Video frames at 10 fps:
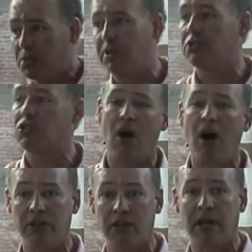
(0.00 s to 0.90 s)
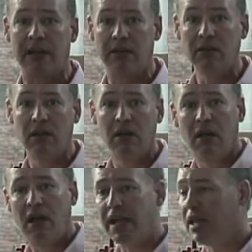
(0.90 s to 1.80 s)
to pitch underhanded,
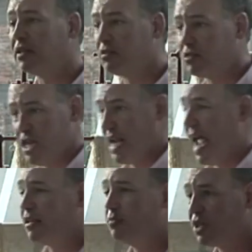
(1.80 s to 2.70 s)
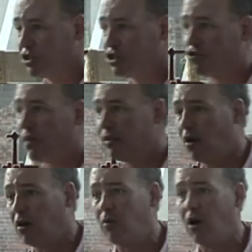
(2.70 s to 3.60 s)
uh, and it had to be a straight
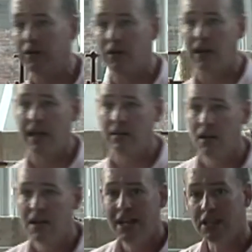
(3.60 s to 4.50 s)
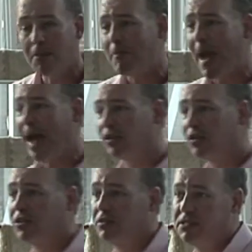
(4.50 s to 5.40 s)
arm underhand, and the batter
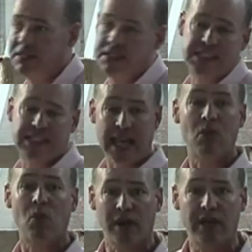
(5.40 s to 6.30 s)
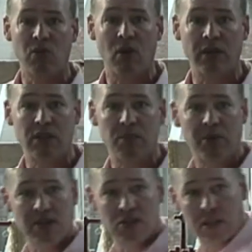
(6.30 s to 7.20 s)
could say where he wanted the
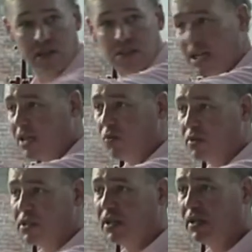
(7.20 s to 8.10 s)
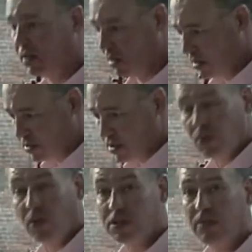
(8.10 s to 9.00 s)
pitch. He could say he wants it here, he
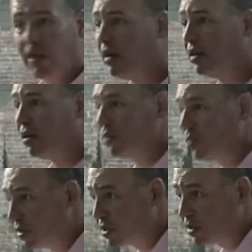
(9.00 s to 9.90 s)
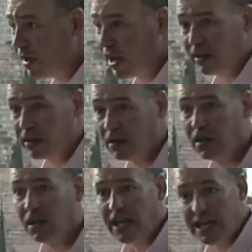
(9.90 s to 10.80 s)
wants it about here, wants it about here.
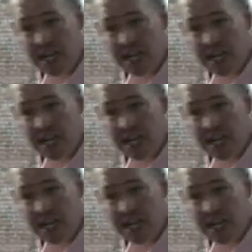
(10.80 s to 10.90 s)
And